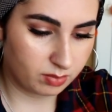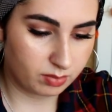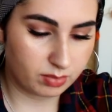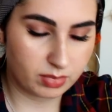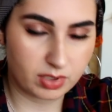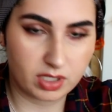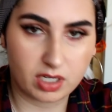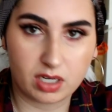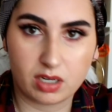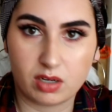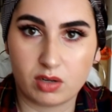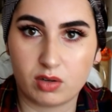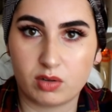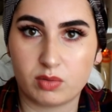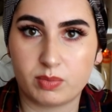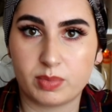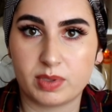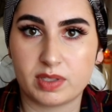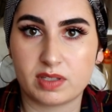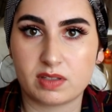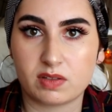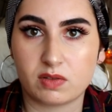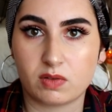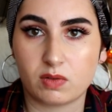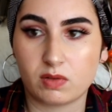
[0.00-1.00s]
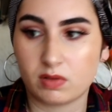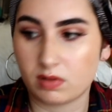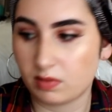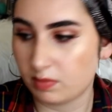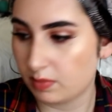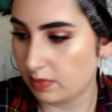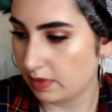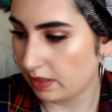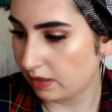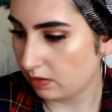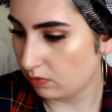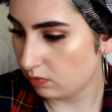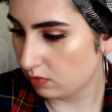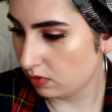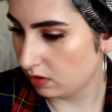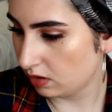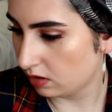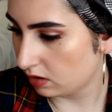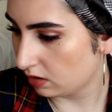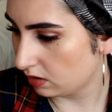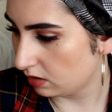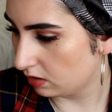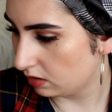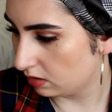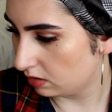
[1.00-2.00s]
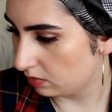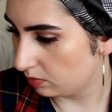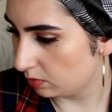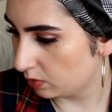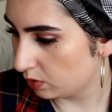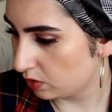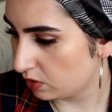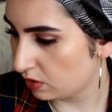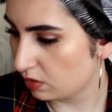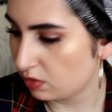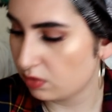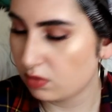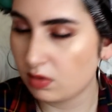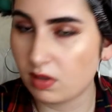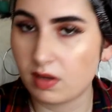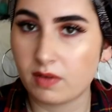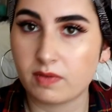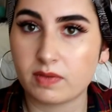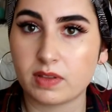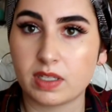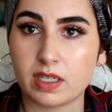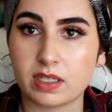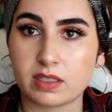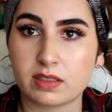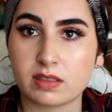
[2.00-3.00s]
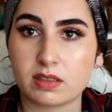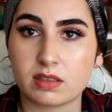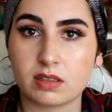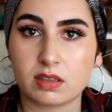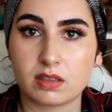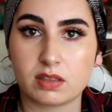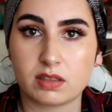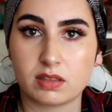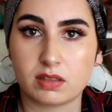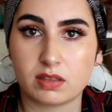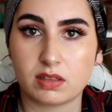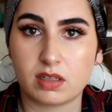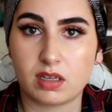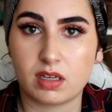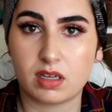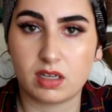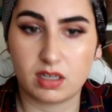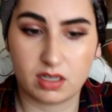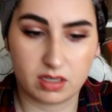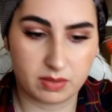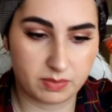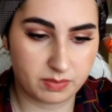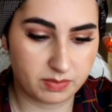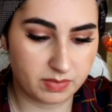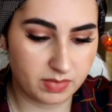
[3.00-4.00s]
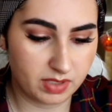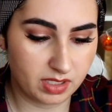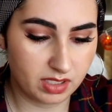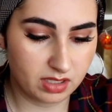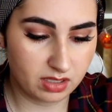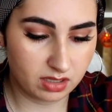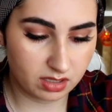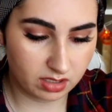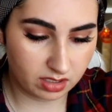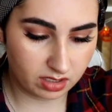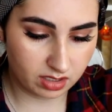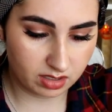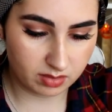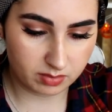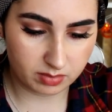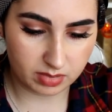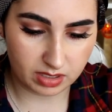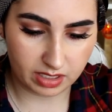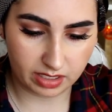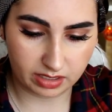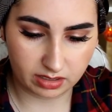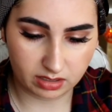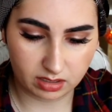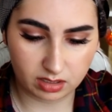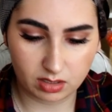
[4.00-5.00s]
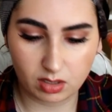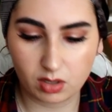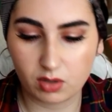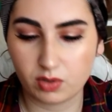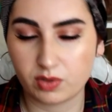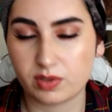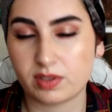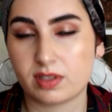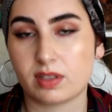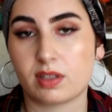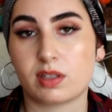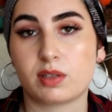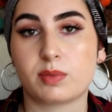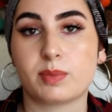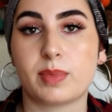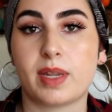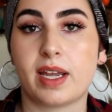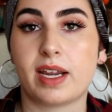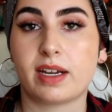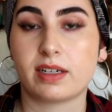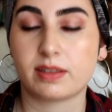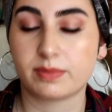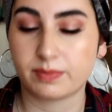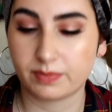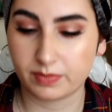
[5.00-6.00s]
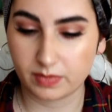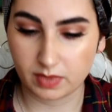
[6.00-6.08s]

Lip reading: But I hope it's not a black one again, because I do have like a million black. No, it's not black.